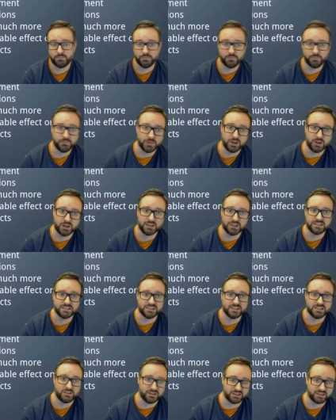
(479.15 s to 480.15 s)
you know,
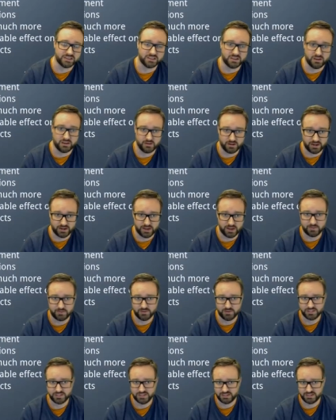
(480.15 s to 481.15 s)
considering security at every
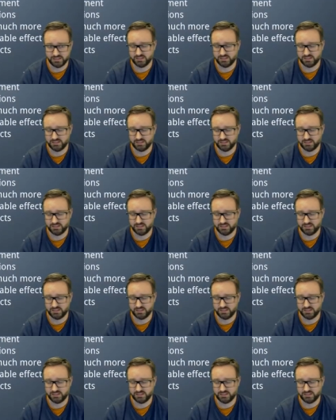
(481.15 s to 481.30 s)
stage of the